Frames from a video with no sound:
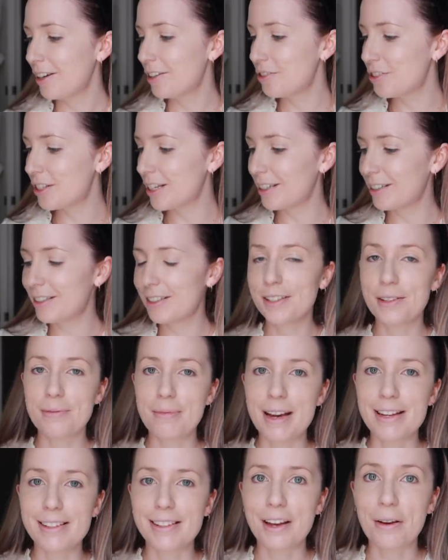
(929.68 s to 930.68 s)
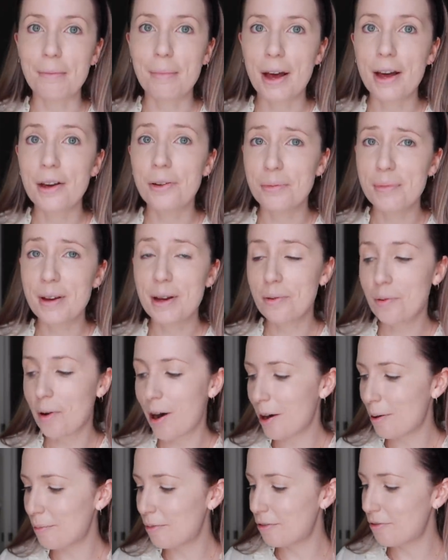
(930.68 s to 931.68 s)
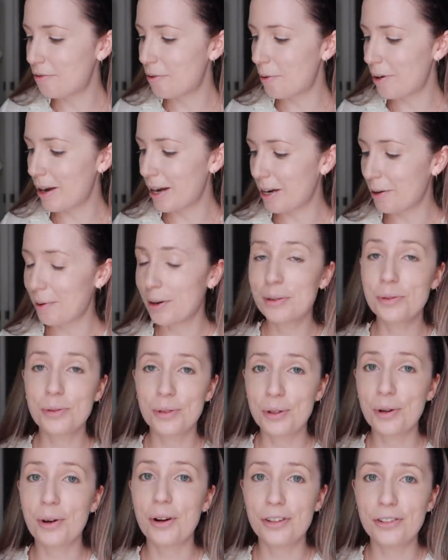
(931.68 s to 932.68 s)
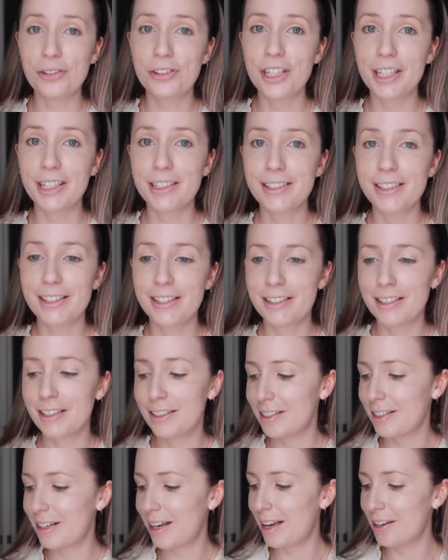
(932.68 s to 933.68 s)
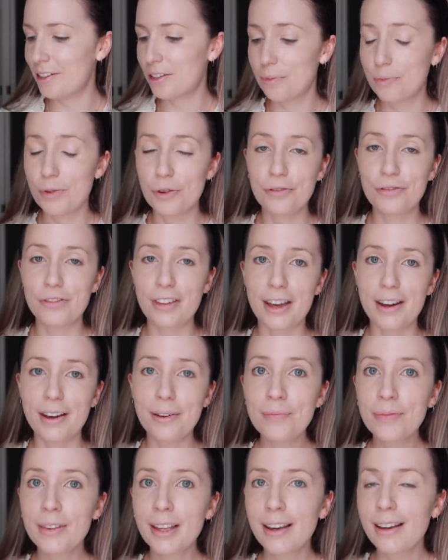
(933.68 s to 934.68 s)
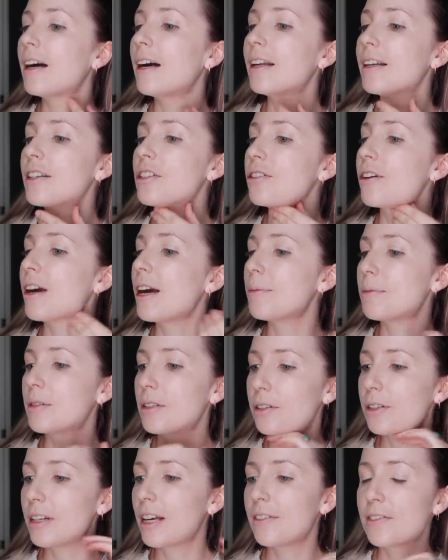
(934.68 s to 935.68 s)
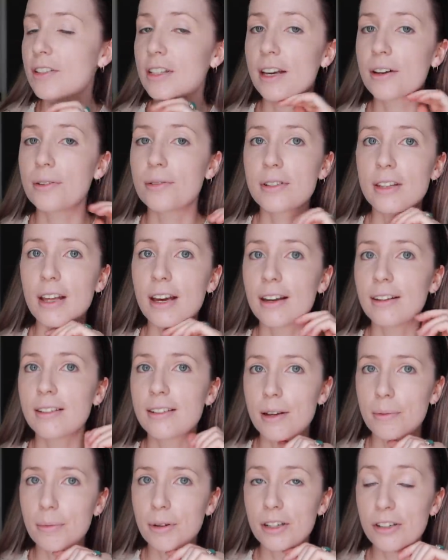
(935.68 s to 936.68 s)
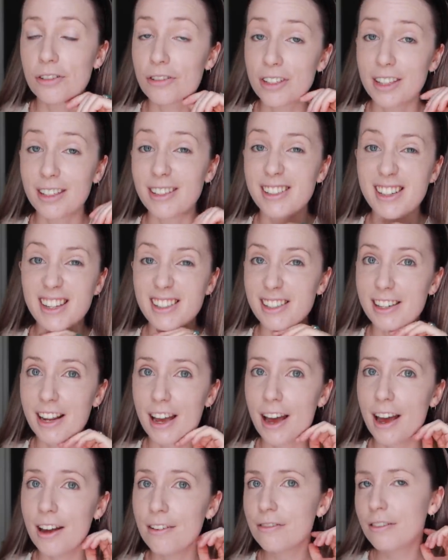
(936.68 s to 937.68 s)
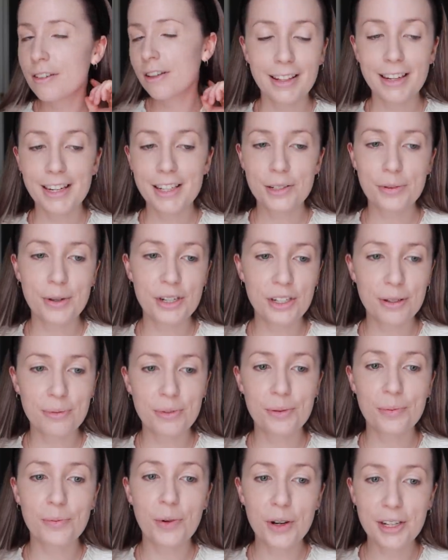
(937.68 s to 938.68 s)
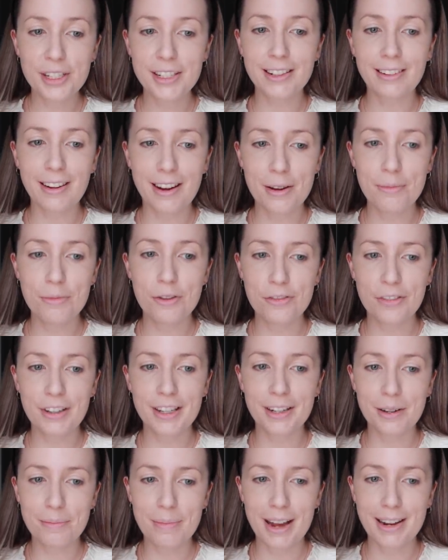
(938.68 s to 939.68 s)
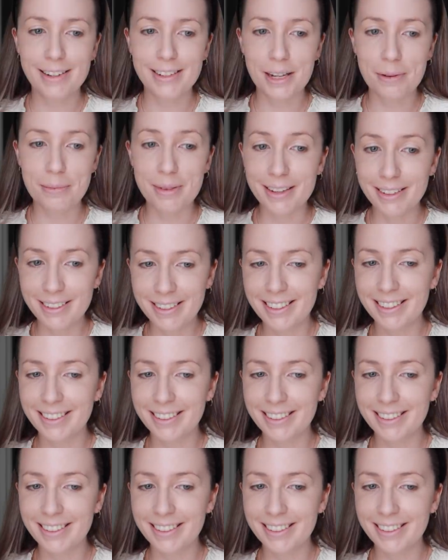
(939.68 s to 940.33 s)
New Zealand is amazing, but it'll be a while before anyone who's not a New Zealand citizen is allowed to move there, unless you absolutely have skills that someone in New Zealand doesn't have. The next question was, what is it like moving in a pandemic?